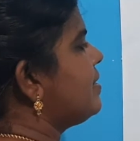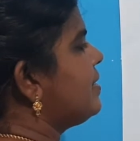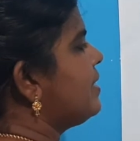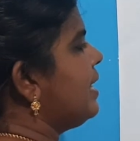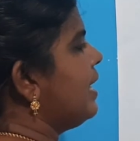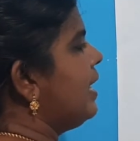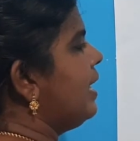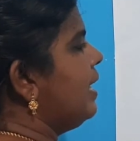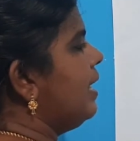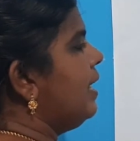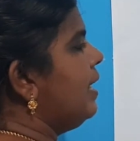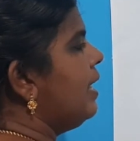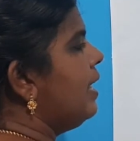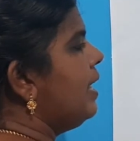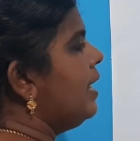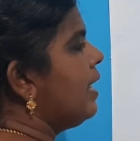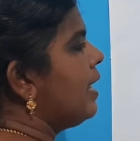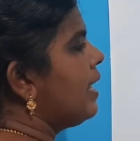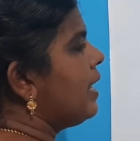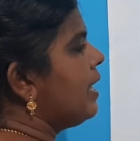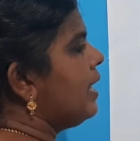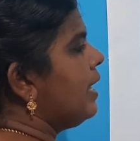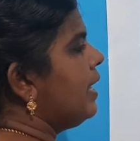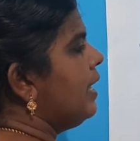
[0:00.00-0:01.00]
cell,
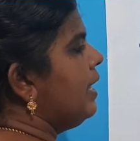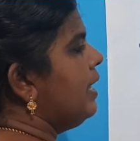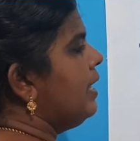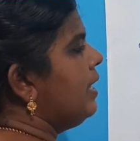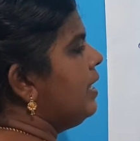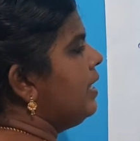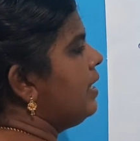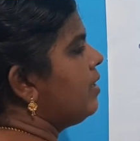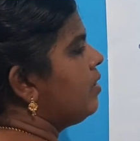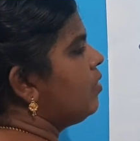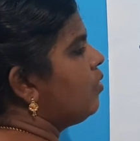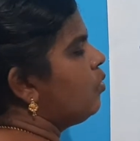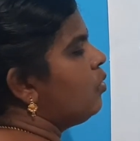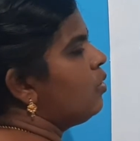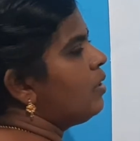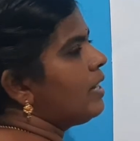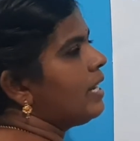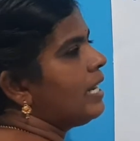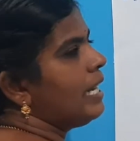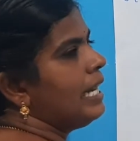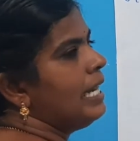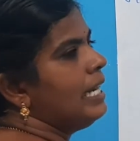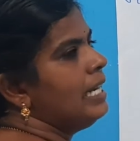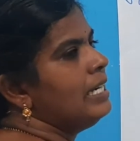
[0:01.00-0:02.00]
kinin or
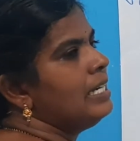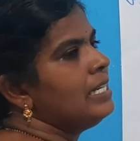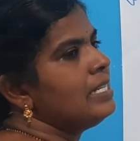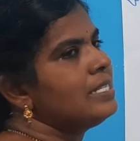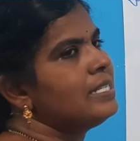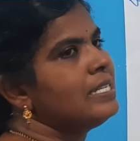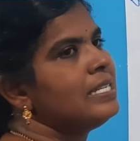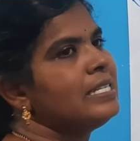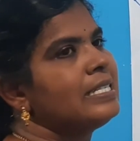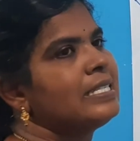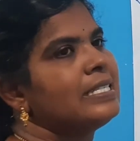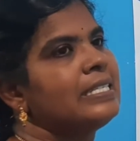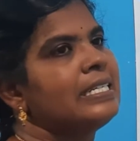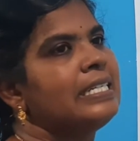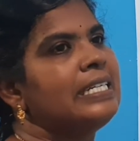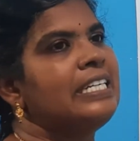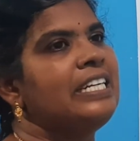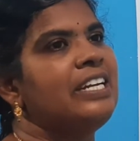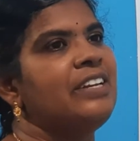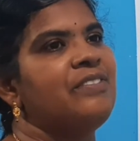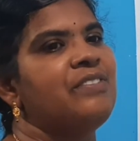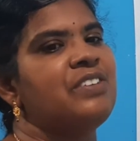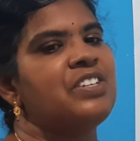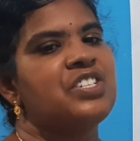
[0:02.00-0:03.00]
kinesis
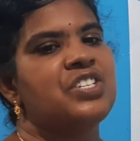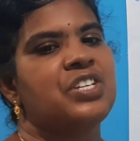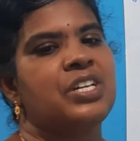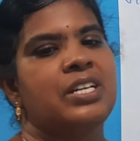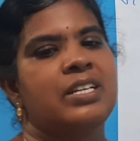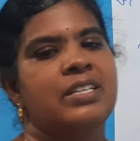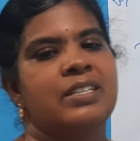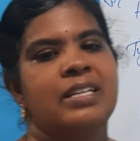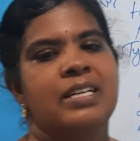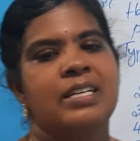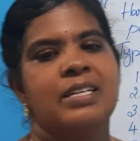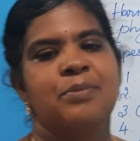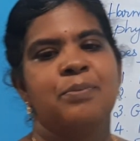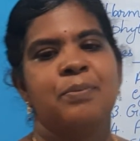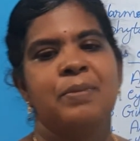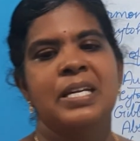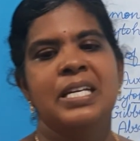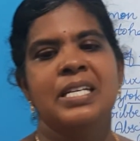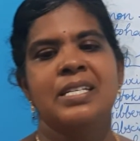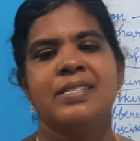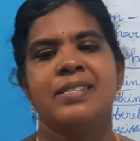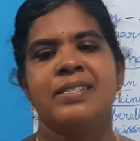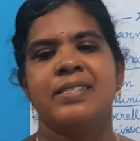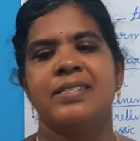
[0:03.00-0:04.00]
division. That
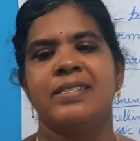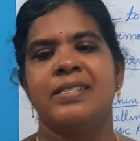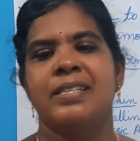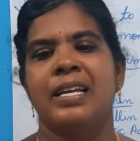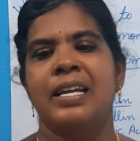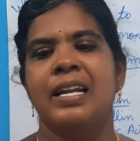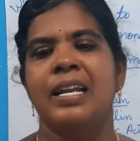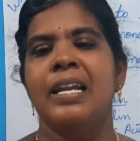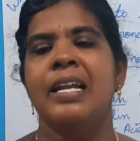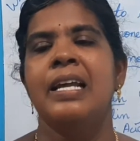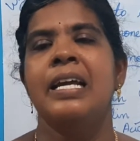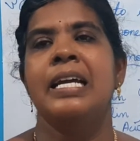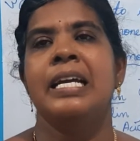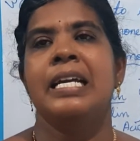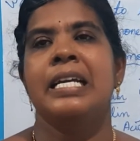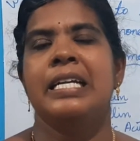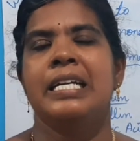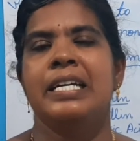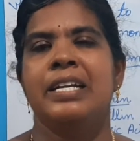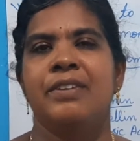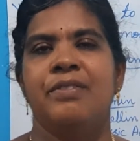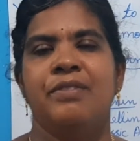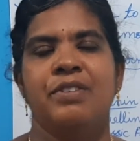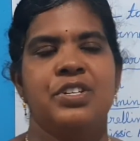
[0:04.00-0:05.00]
means cell
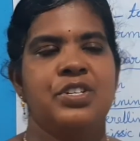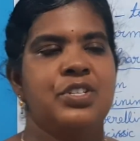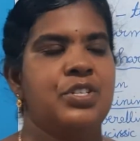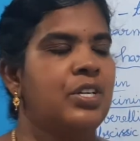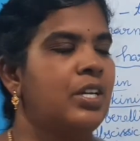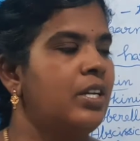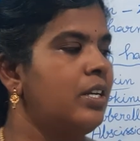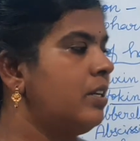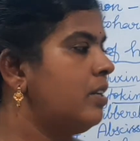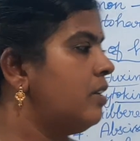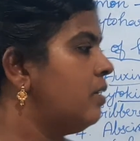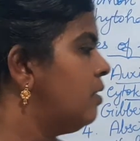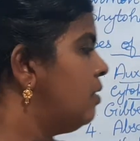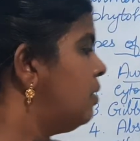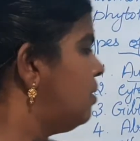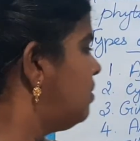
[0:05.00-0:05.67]
division.